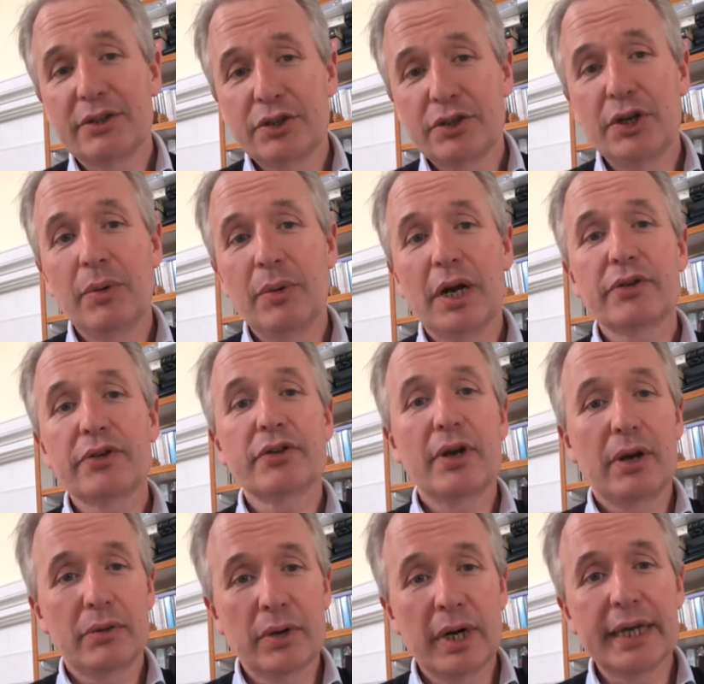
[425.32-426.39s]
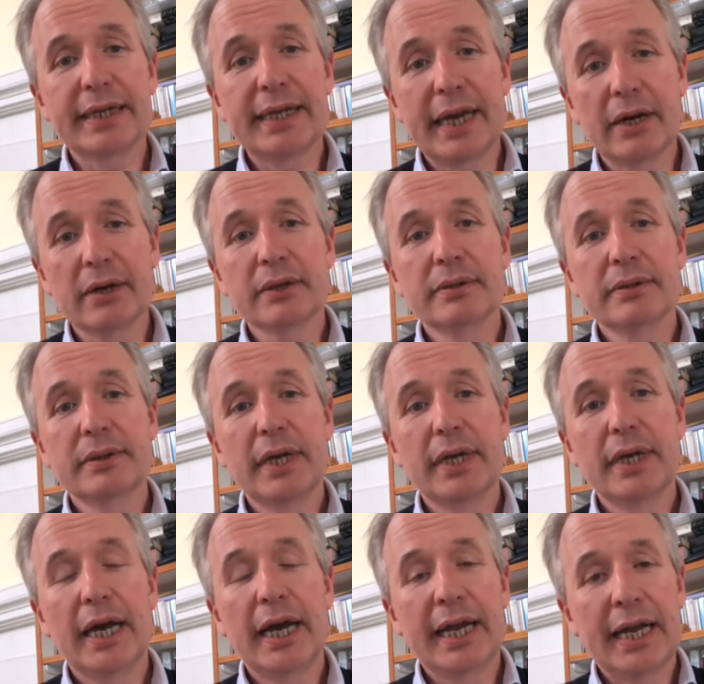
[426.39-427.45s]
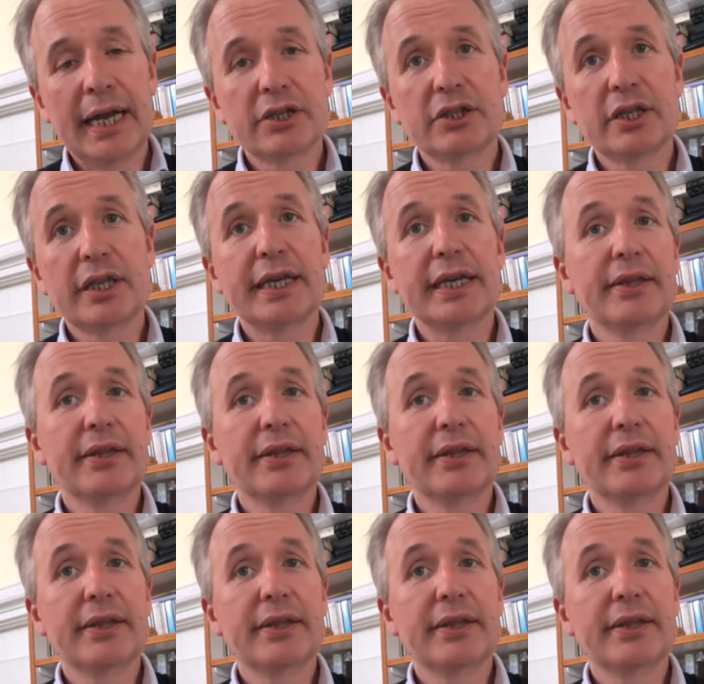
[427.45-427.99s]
to us right now. And actually